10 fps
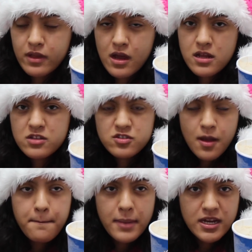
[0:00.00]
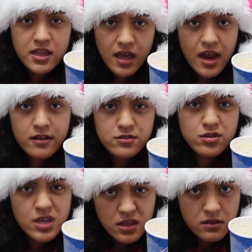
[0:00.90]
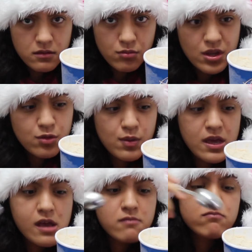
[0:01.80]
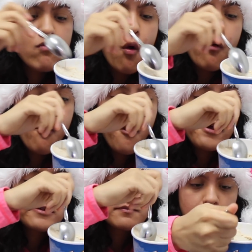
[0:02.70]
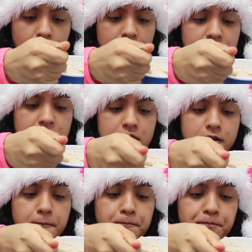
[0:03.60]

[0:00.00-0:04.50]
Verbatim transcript: I need somebody there to eat with me, or I need